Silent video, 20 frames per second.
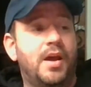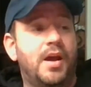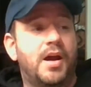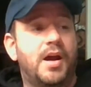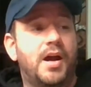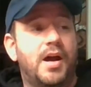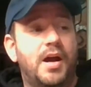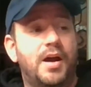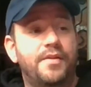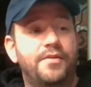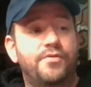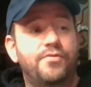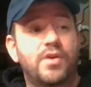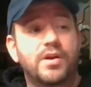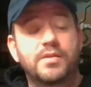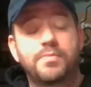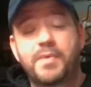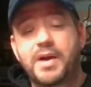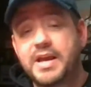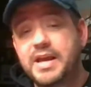Uh,
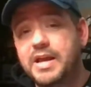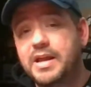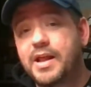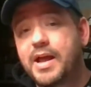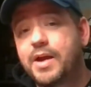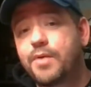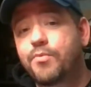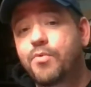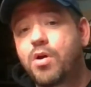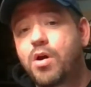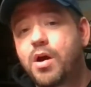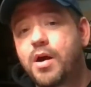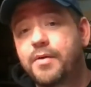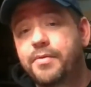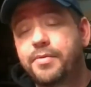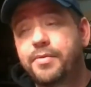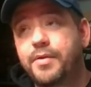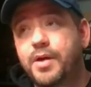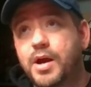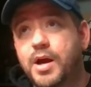directed by Eli
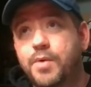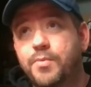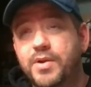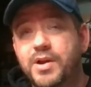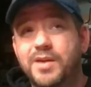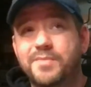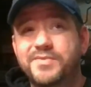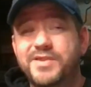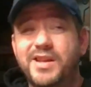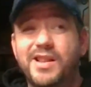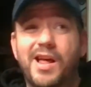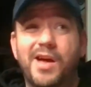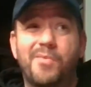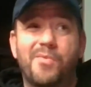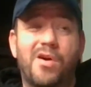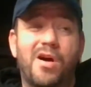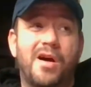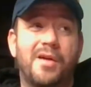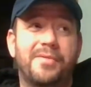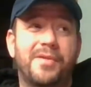Roth. Uh, when it comes to Eli
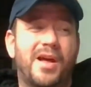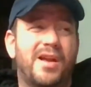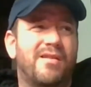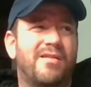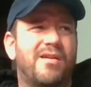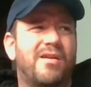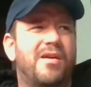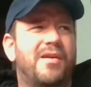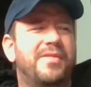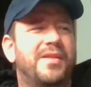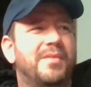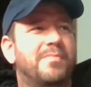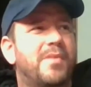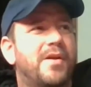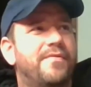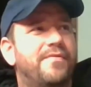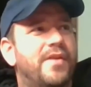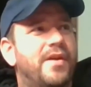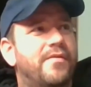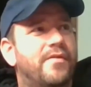Roth, I don't know. I think
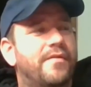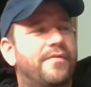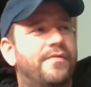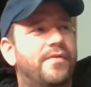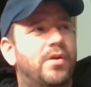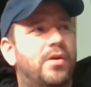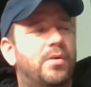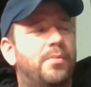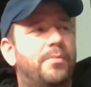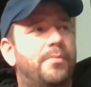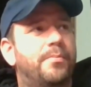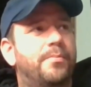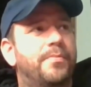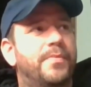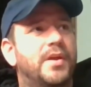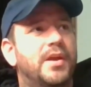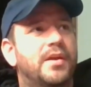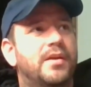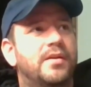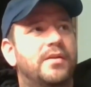my favorite film
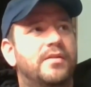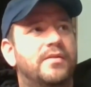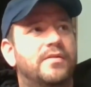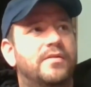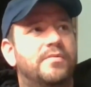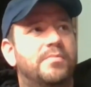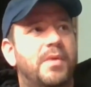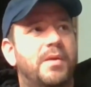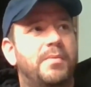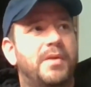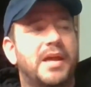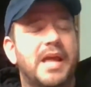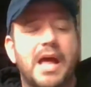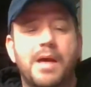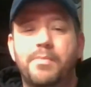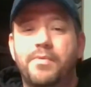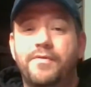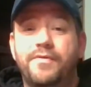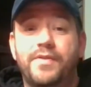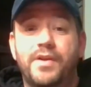is maybe
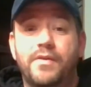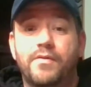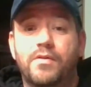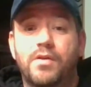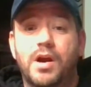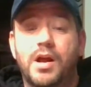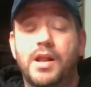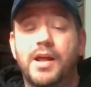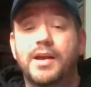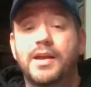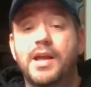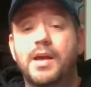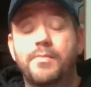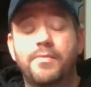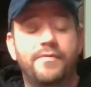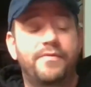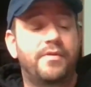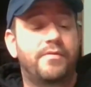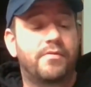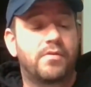Cabin Fever. I like
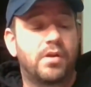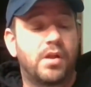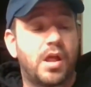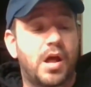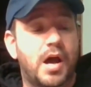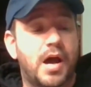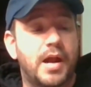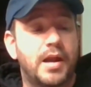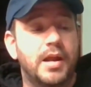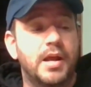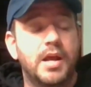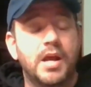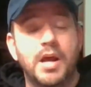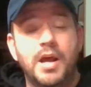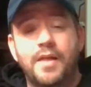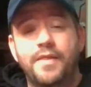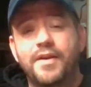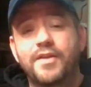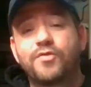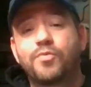Cabin Fever a lot.
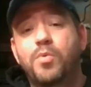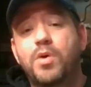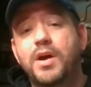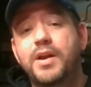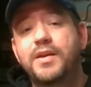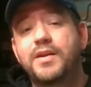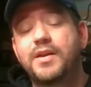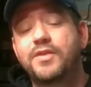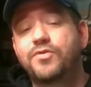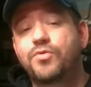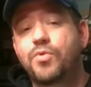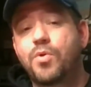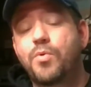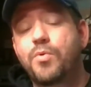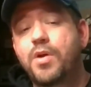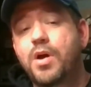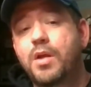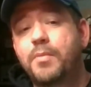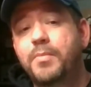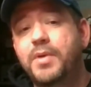This one has
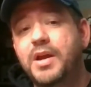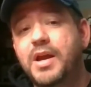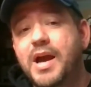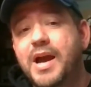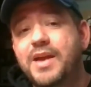grown on me.